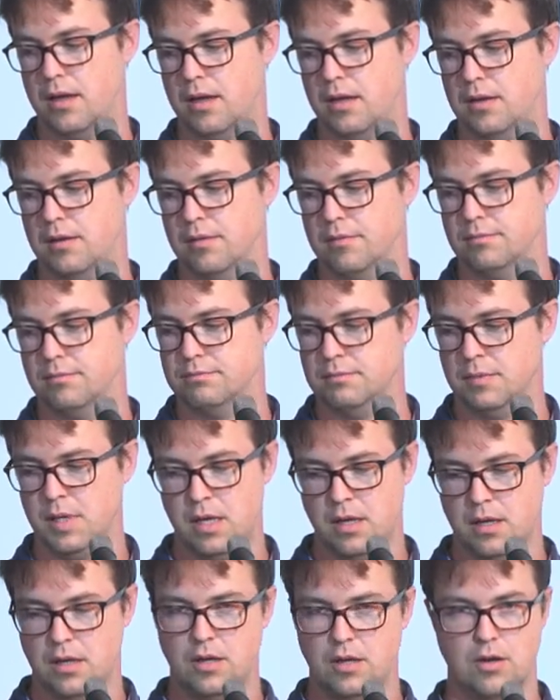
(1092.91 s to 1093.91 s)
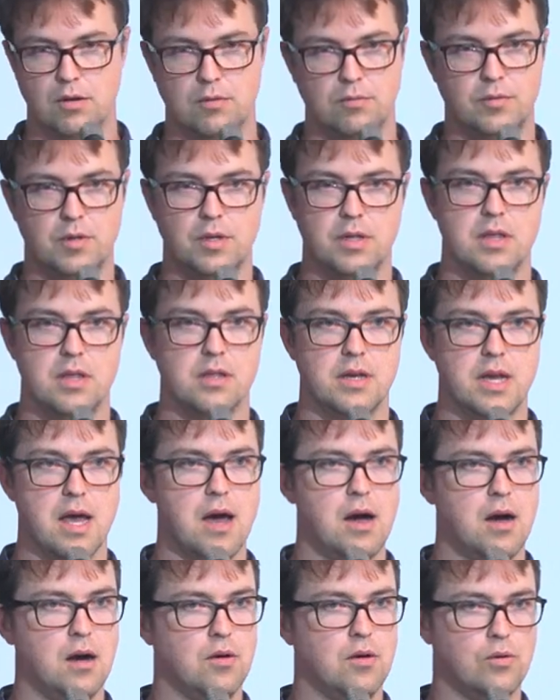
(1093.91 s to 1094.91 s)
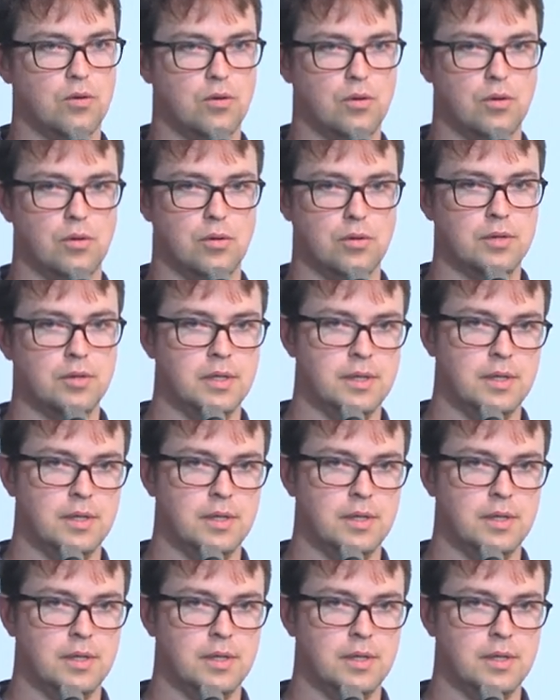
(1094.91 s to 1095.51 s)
and you know, either now or